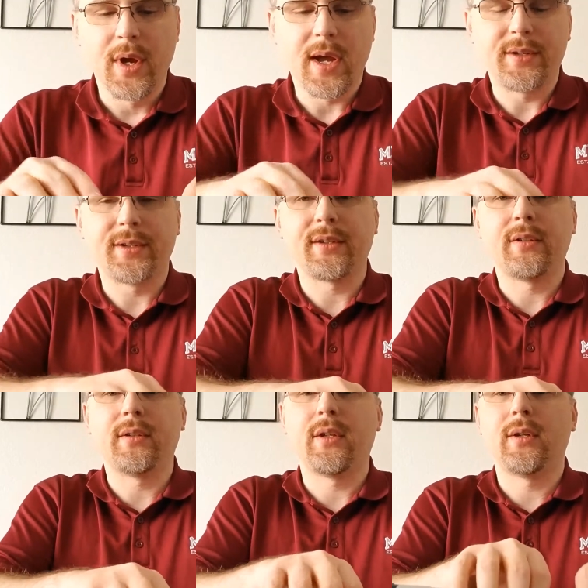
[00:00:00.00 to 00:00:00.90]
Has this
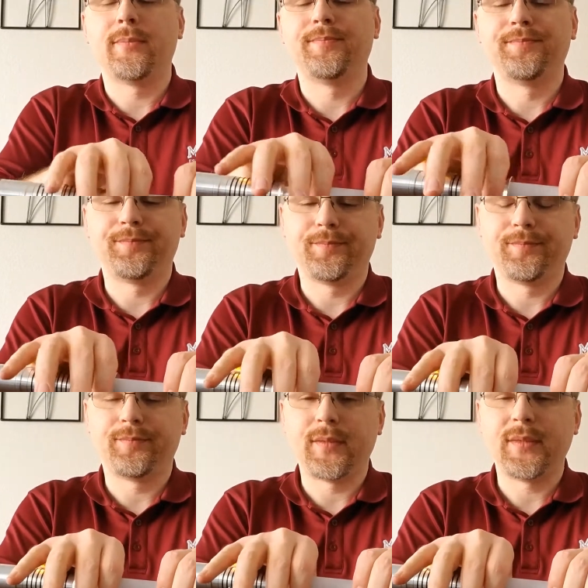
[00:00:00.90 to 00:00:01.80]
little, I
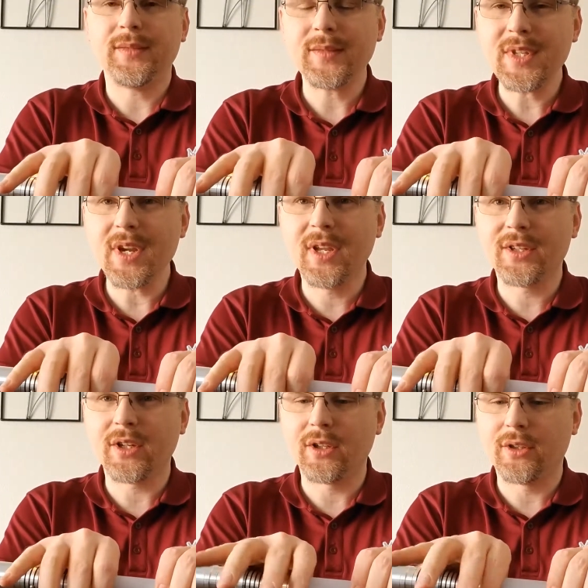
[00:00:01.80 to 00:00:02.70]
think
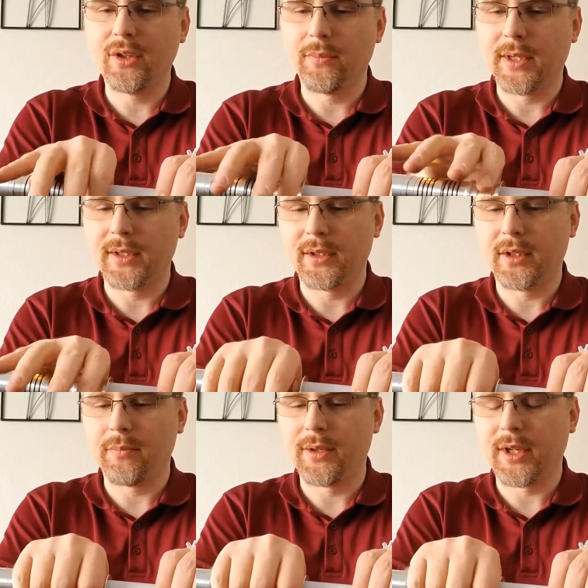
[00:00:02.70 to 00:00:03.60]
it's called a tuba,
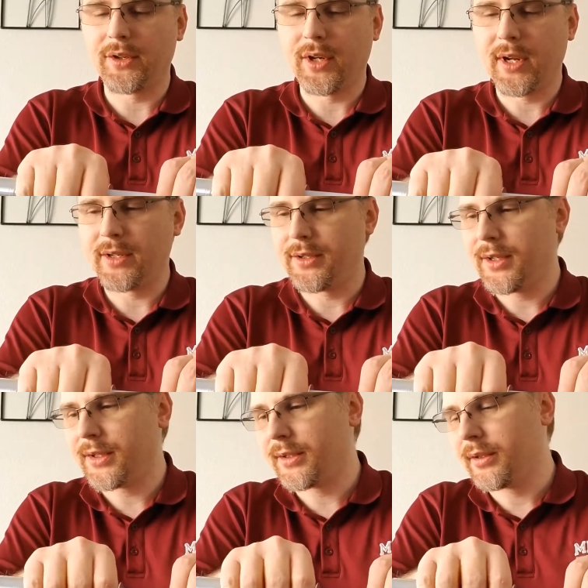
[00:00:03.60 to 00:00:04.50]
to protect your hands
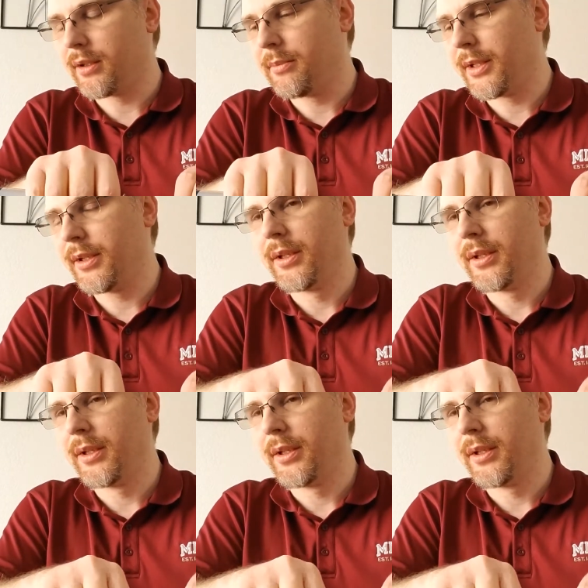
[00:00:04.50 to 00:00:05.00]
just a little bit.